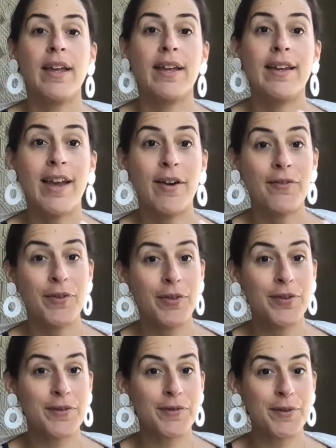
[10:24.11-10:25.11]
Now, for
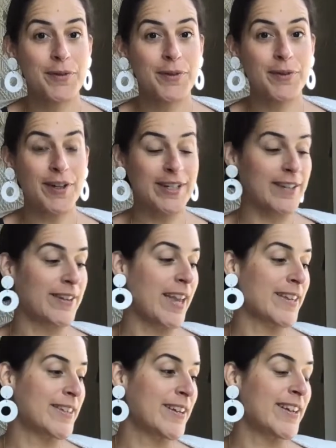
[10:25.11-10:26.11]
those of you who do long tail
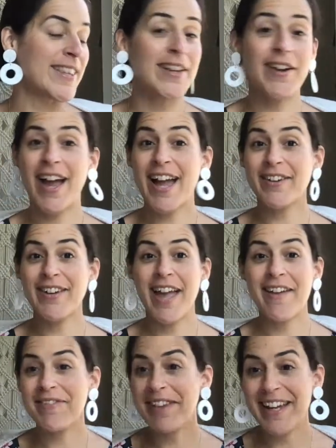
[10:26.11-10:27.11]
cast on, there I don't
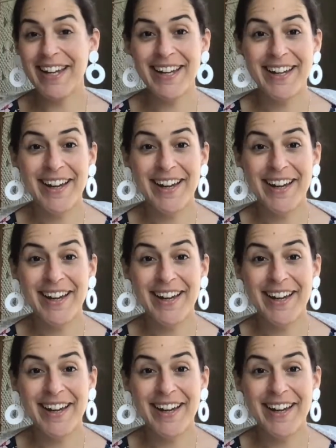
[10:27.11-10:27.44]
have a